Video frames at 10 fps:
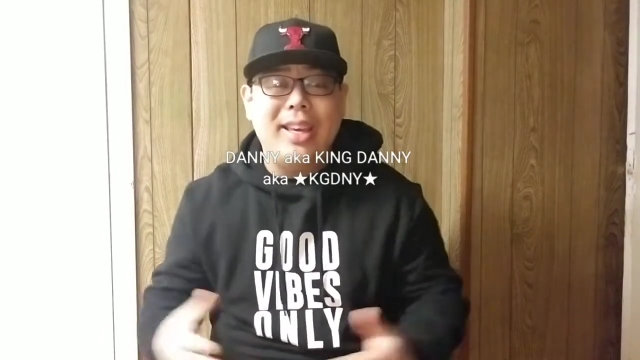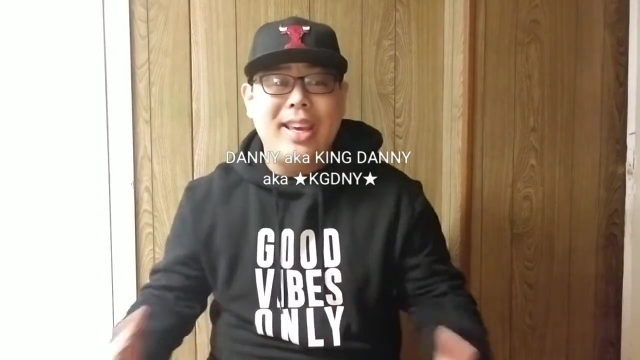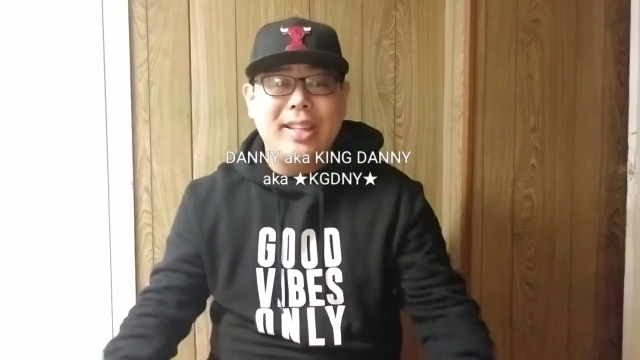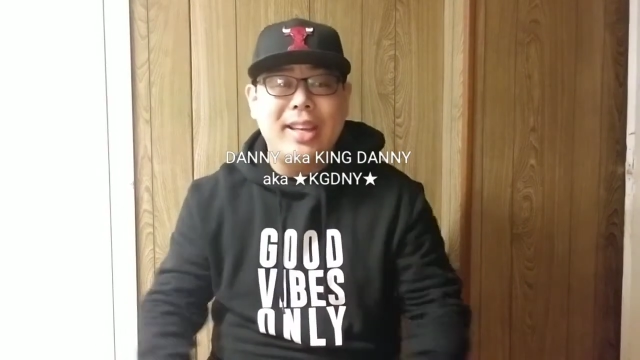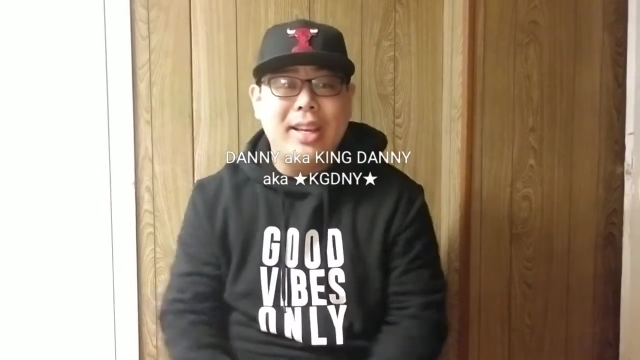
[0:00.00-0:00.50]

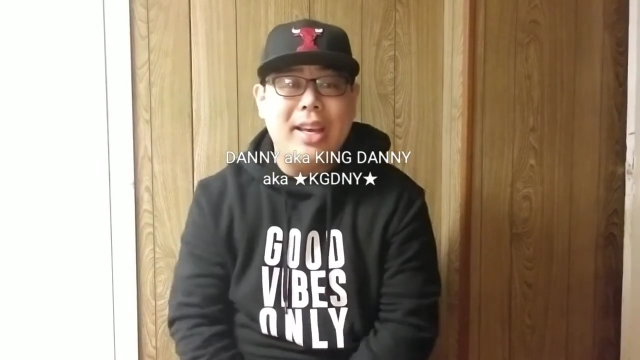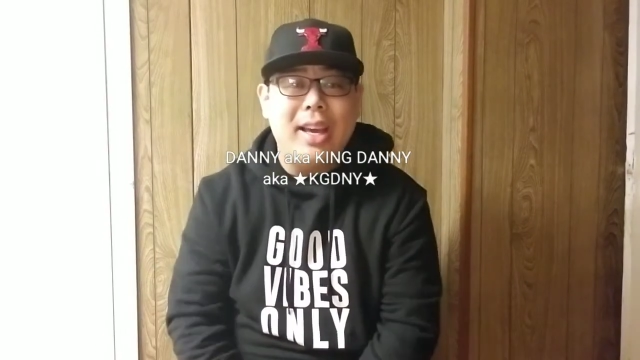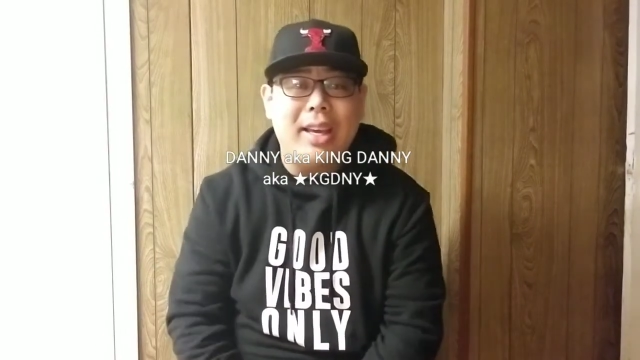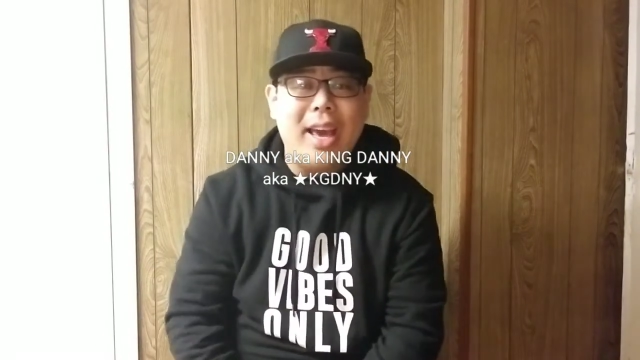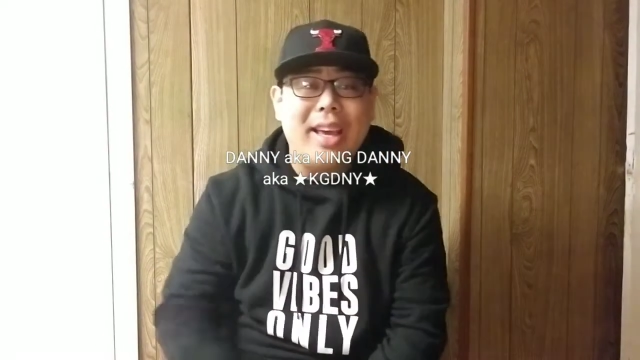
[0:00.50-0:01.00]
King Danny,
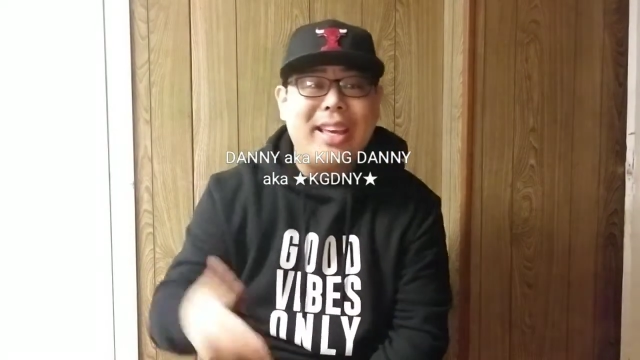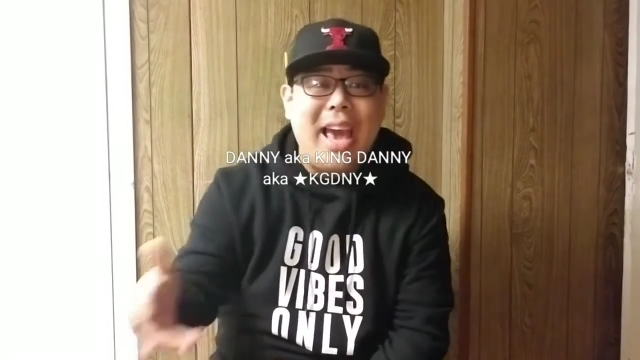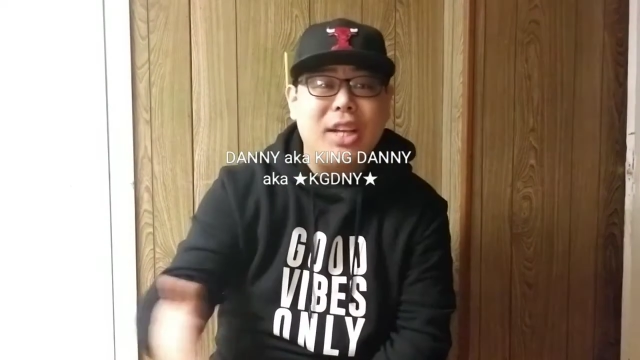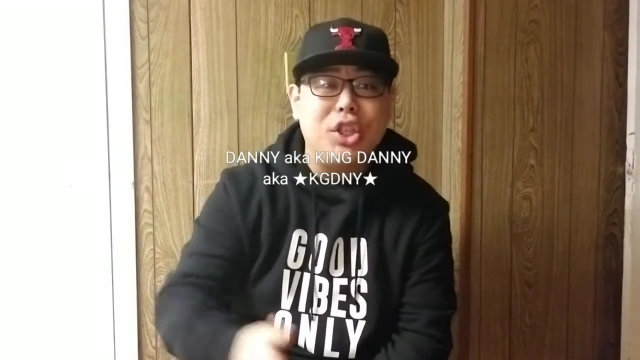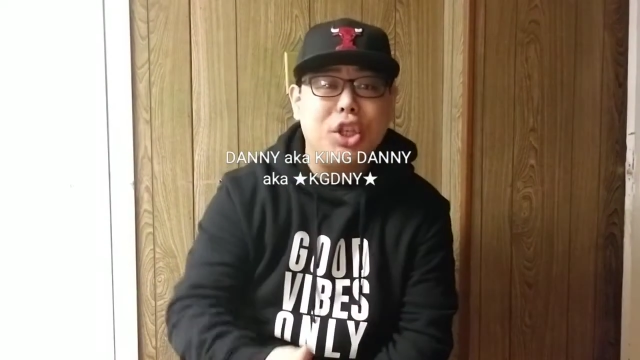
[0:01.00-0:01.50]
aka
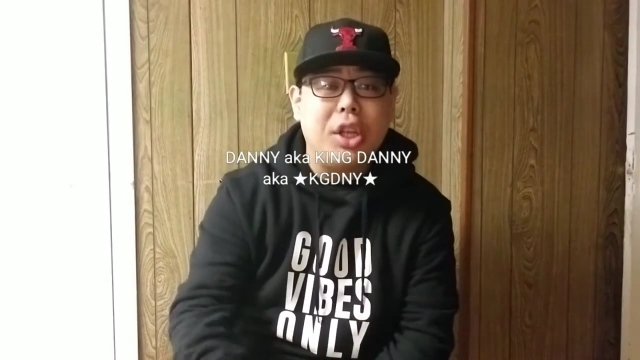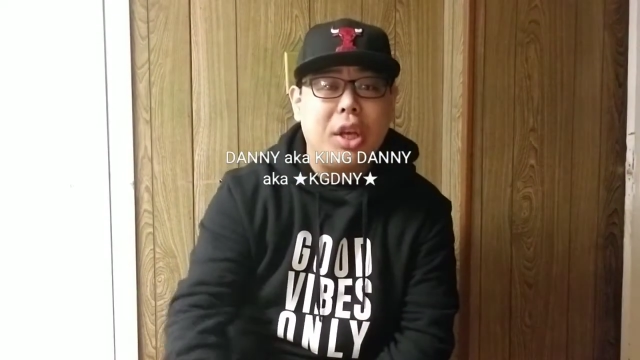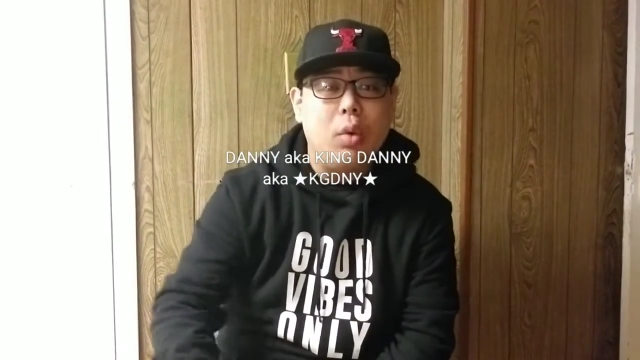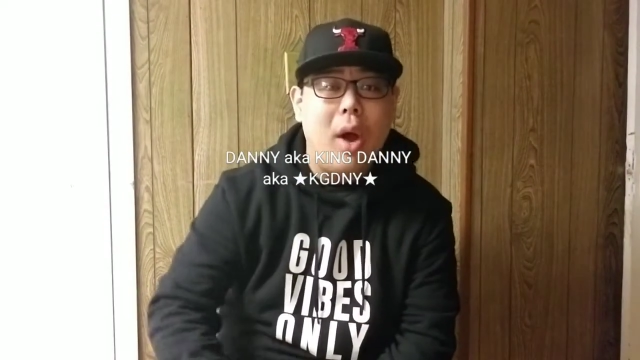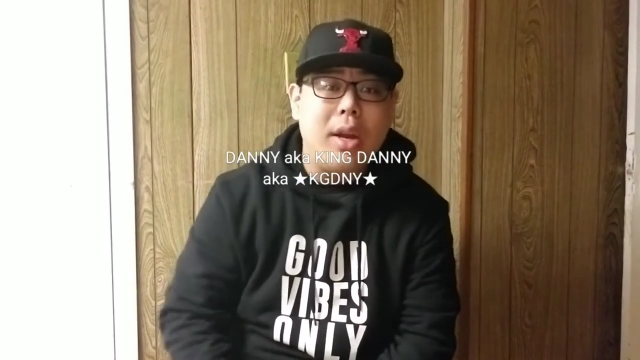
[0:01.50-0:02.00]

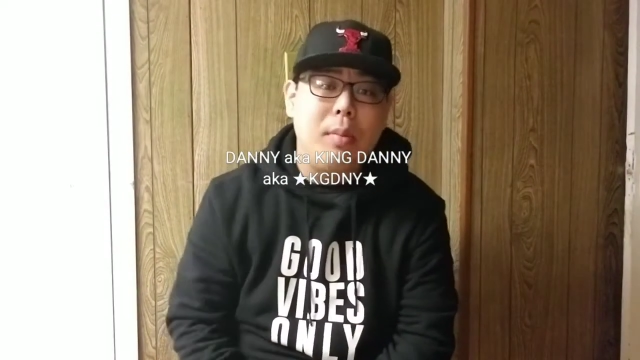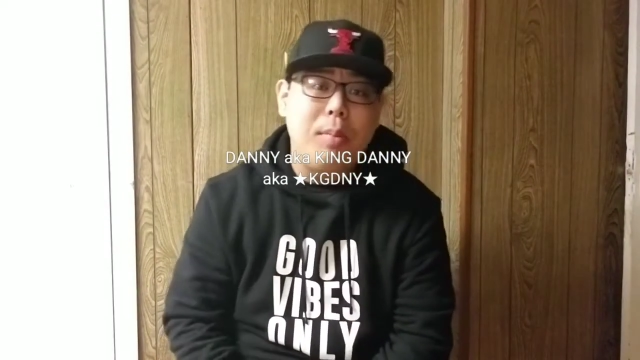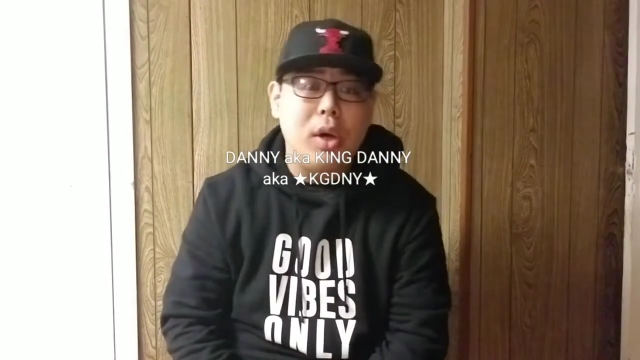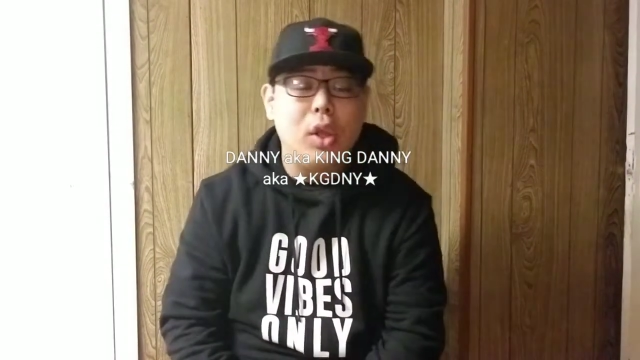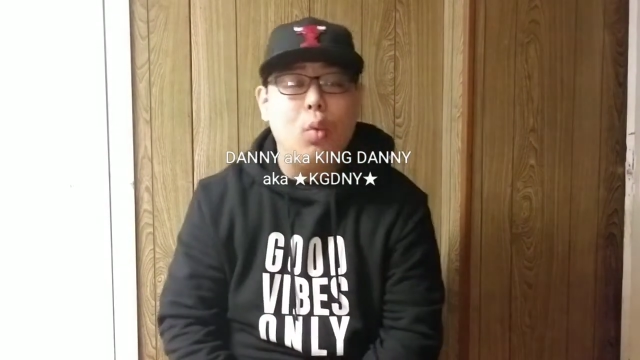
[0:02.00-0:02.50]
KGDNY in the
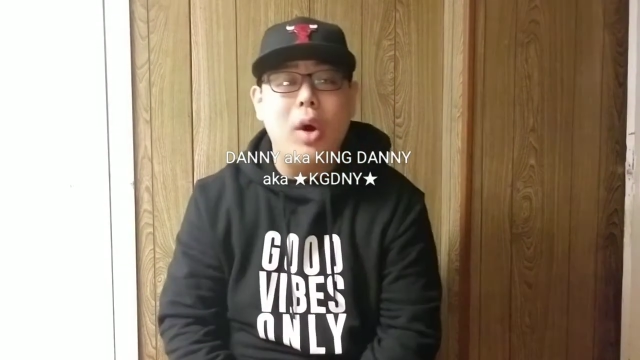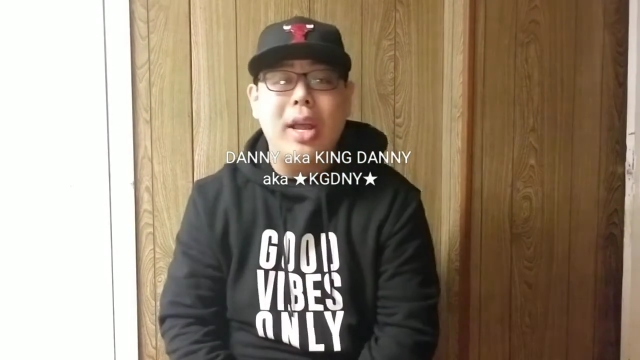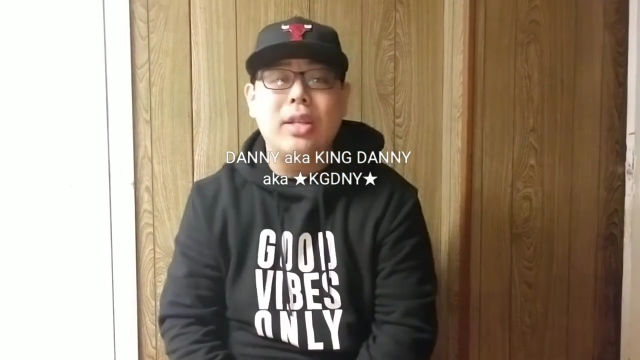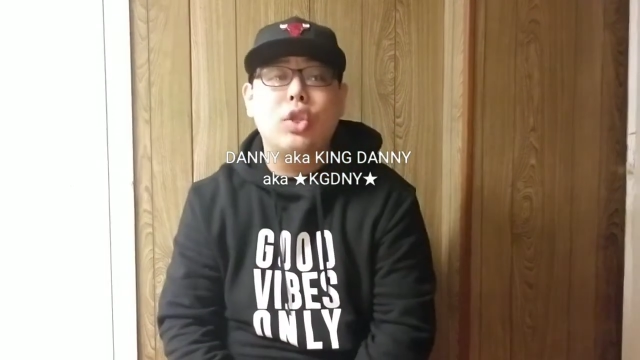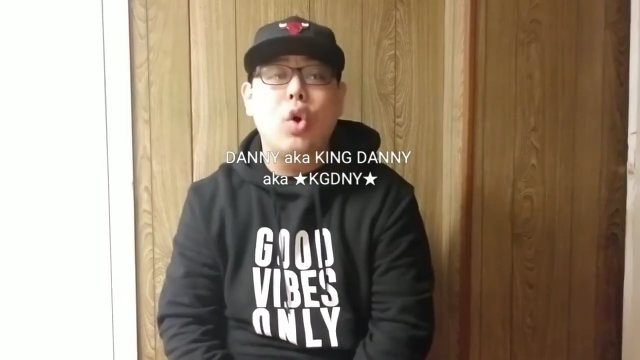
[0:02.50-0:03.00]
building. What
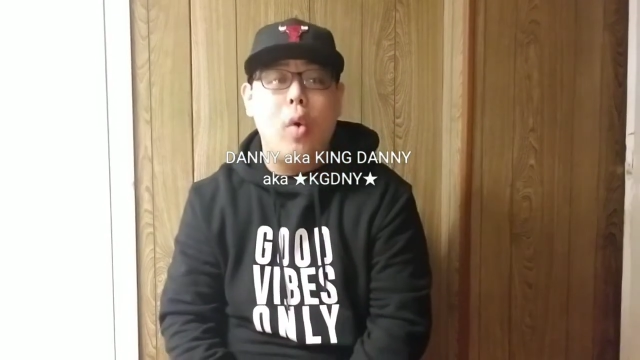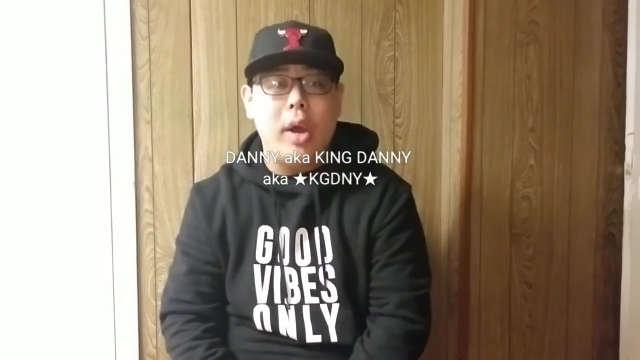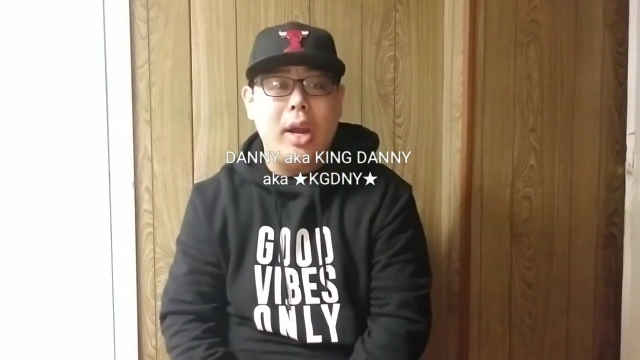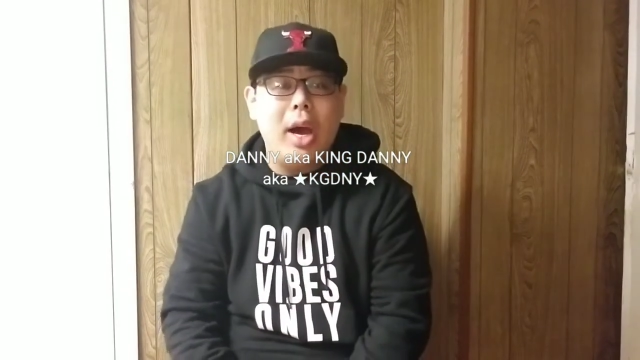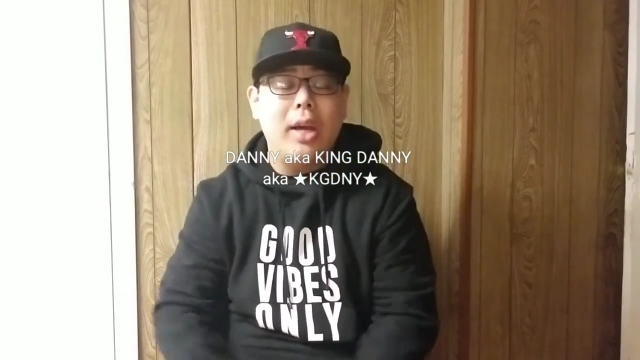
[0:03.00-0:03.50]
is
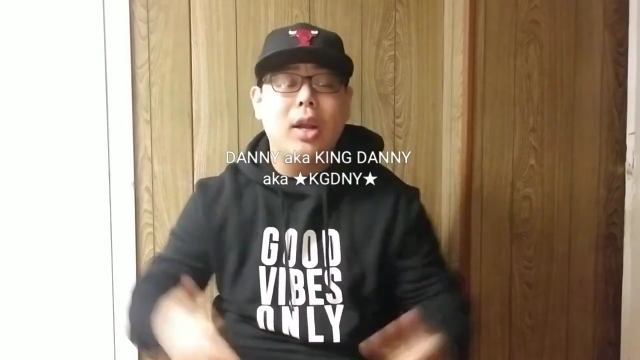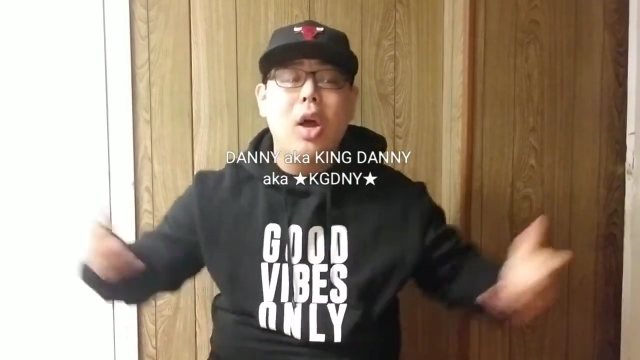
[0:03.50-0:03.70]
going on?